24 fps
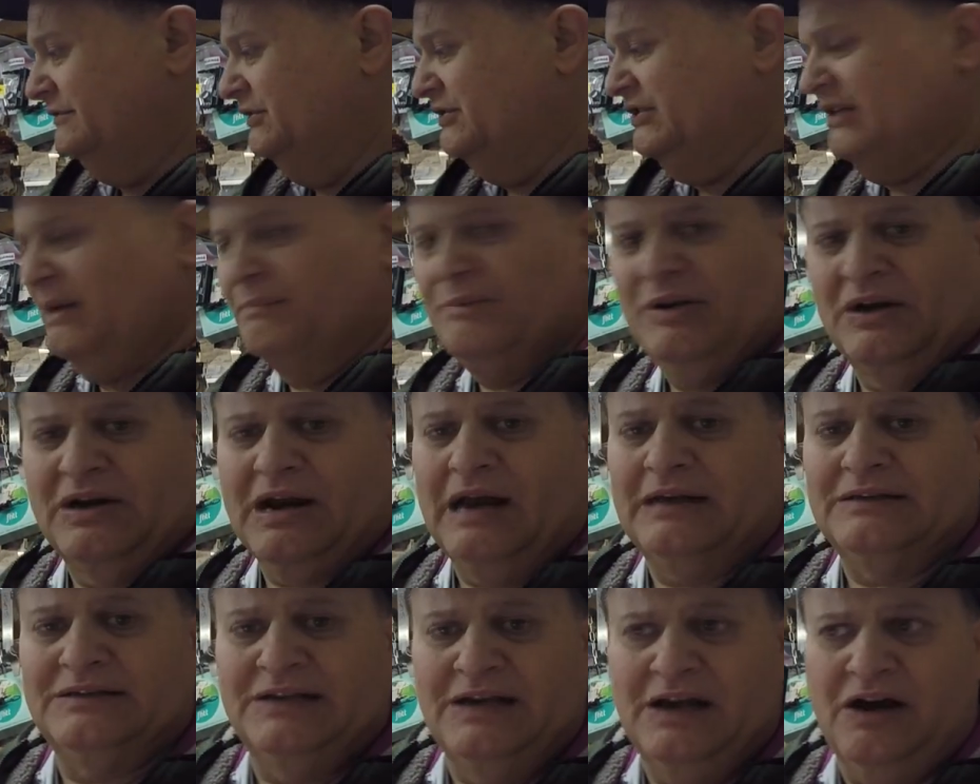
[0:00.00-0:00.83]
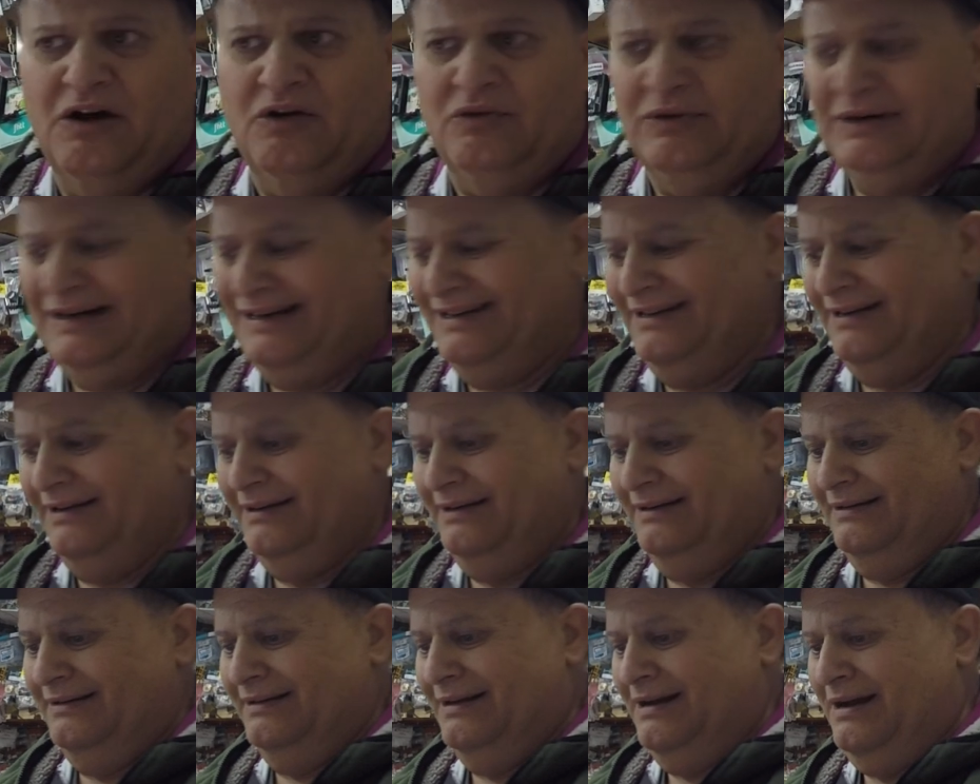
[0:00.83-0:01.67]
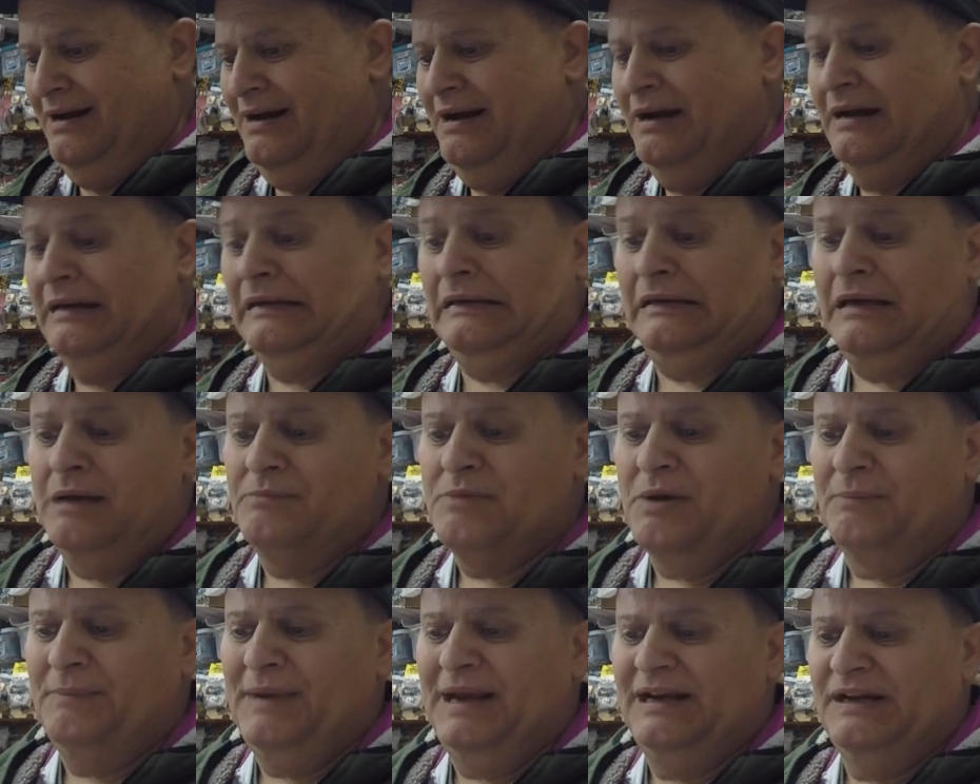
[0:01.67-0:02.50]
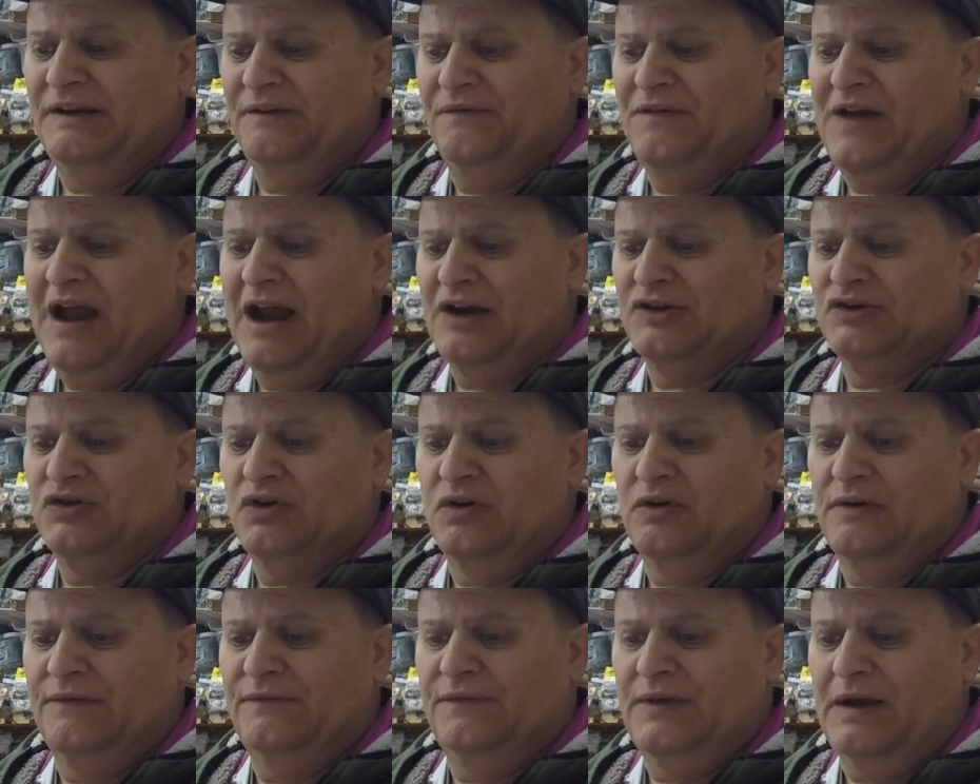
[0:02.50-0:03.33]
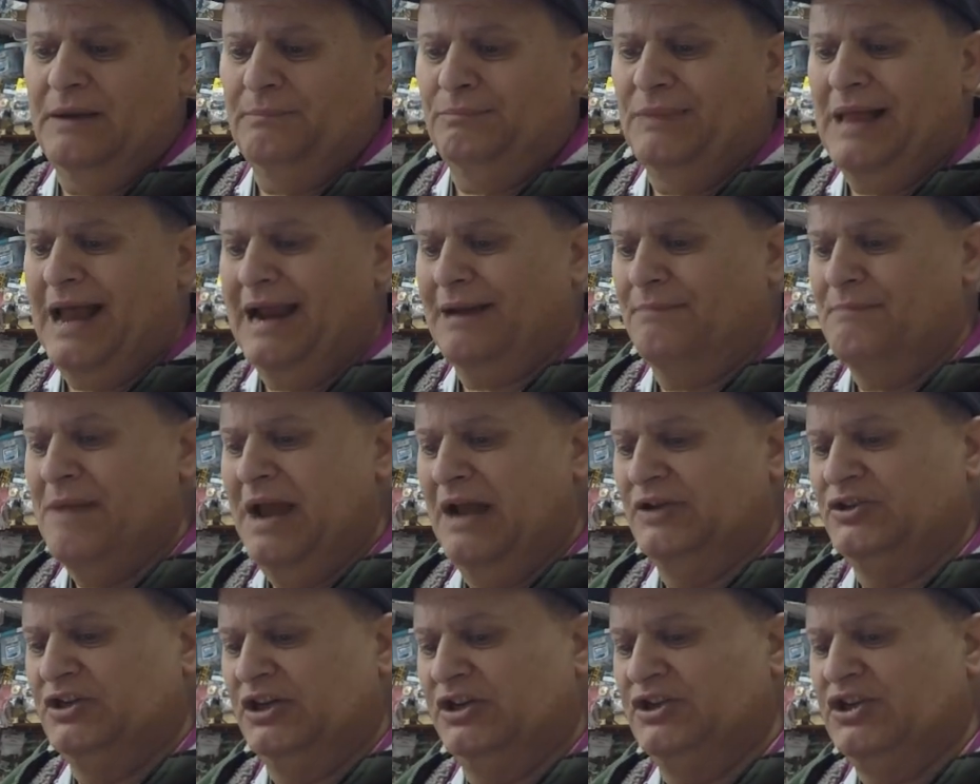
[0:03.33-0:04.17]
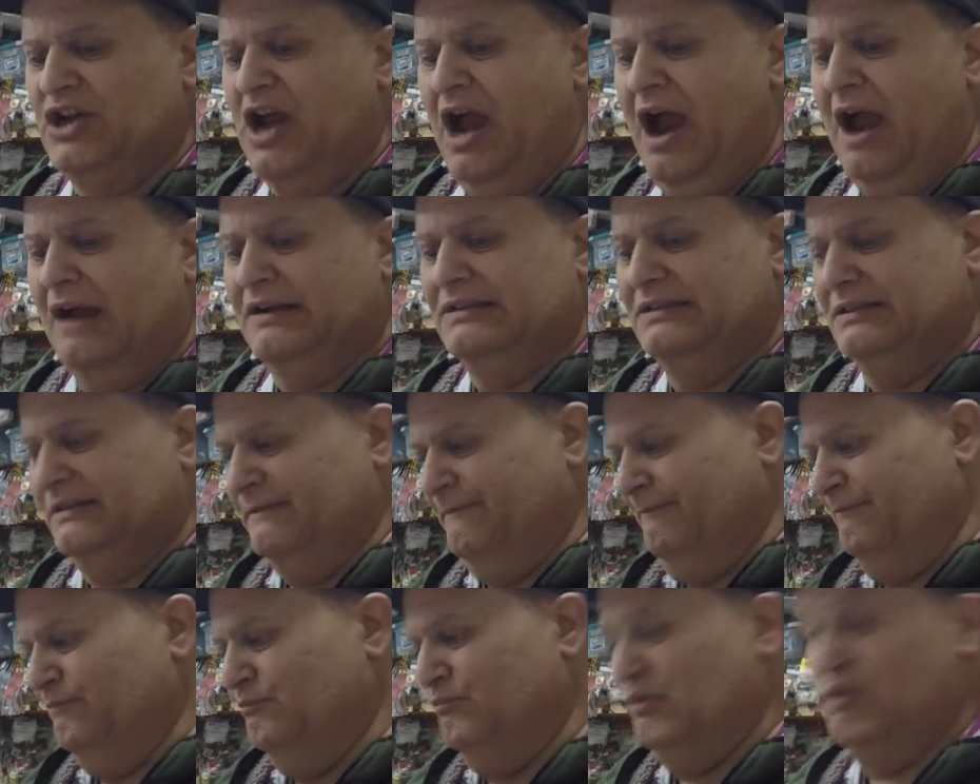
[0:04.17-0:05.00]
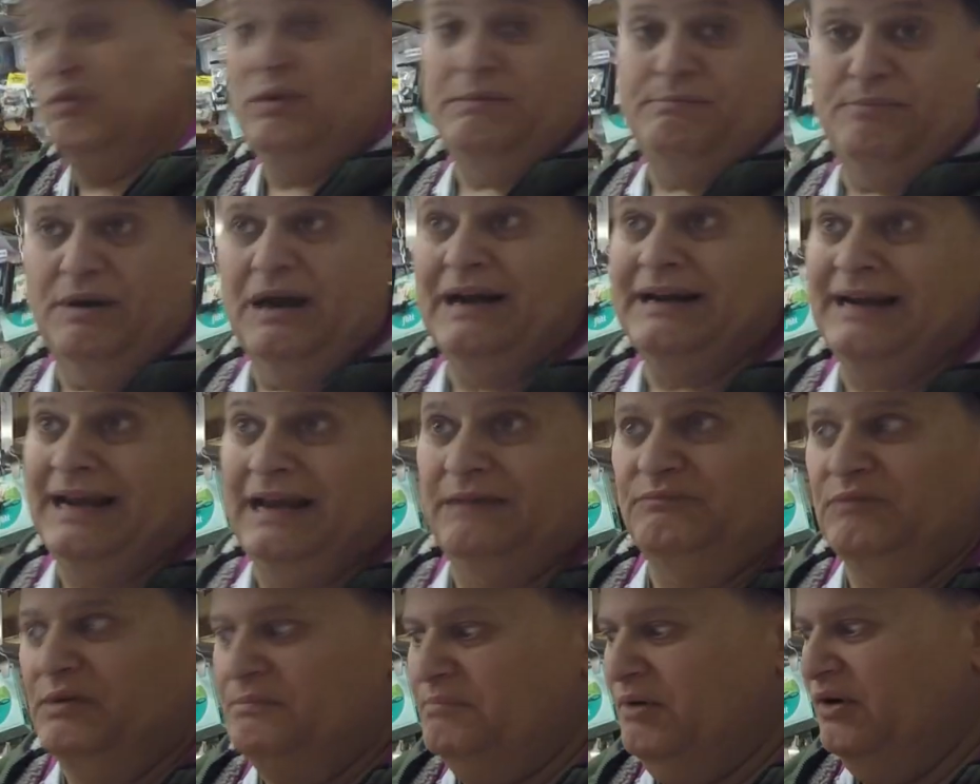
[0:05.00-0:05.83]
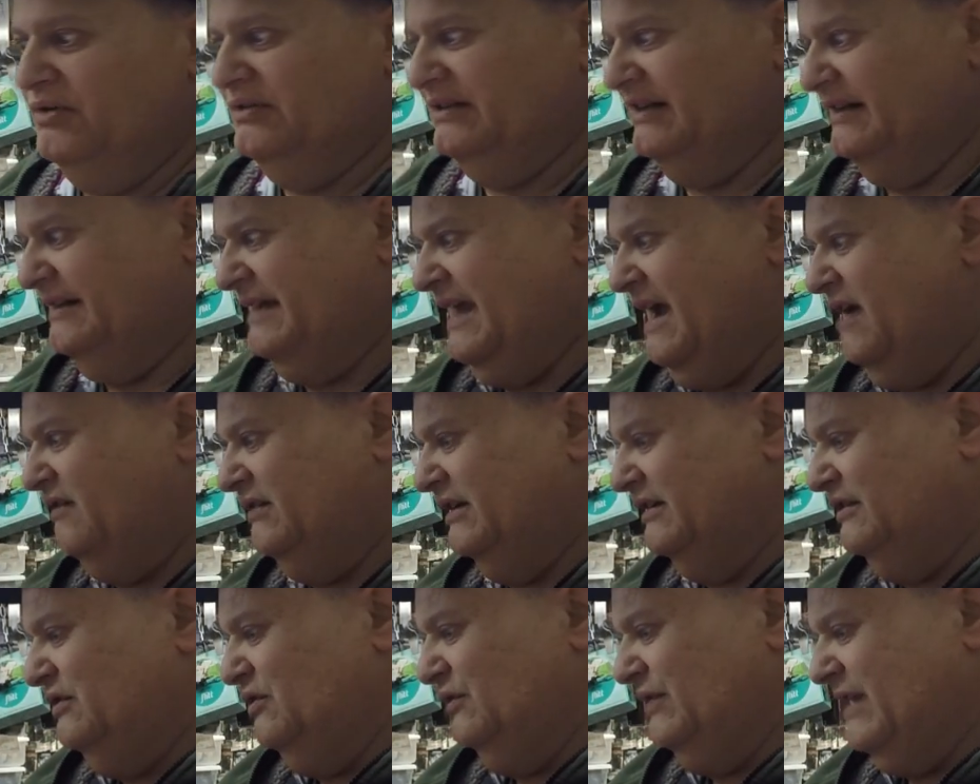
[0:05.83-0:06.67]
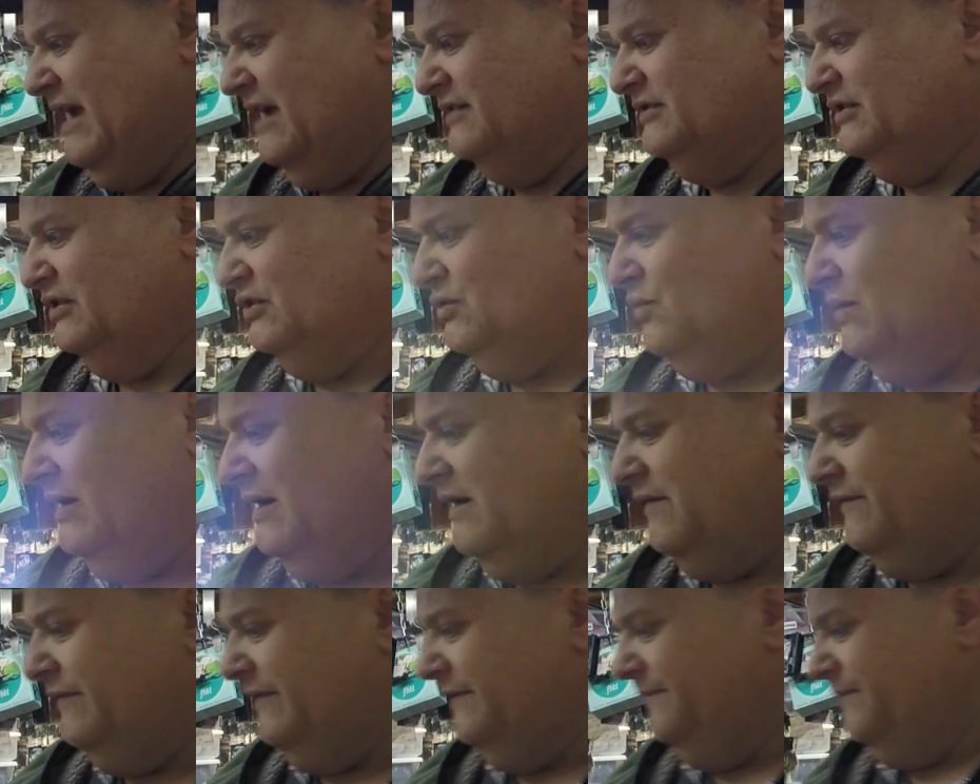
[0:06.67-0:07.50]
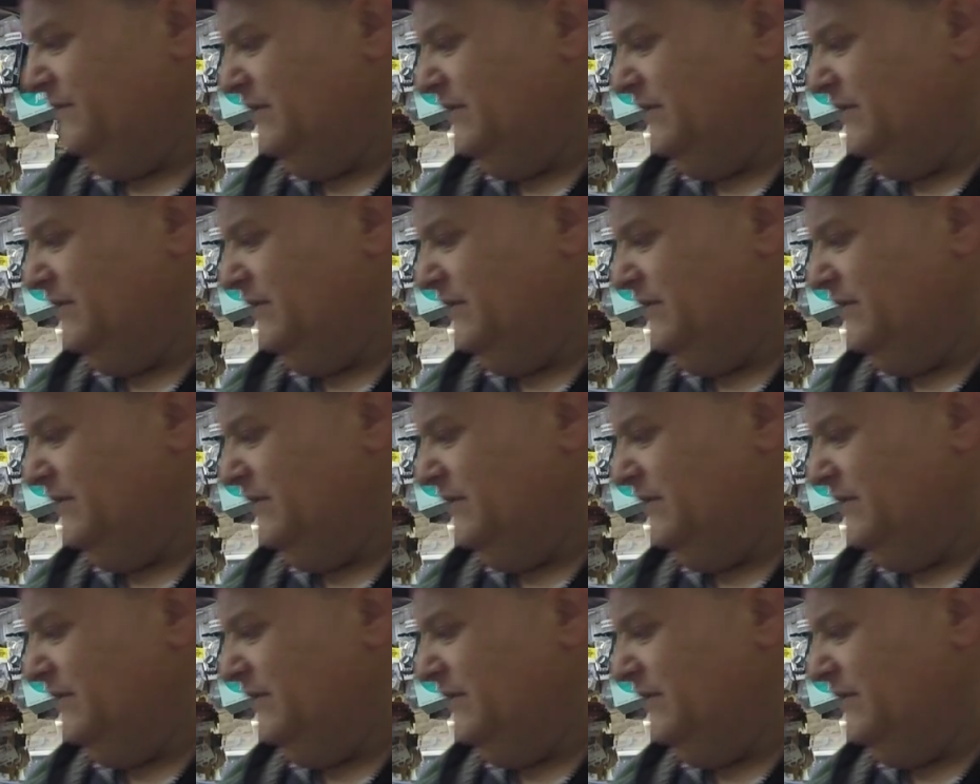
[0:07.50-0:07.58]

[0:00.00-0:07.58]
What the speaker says: Some of you guys know I'm a manufacturer of Black Magic shocks, but we burned it down in 2012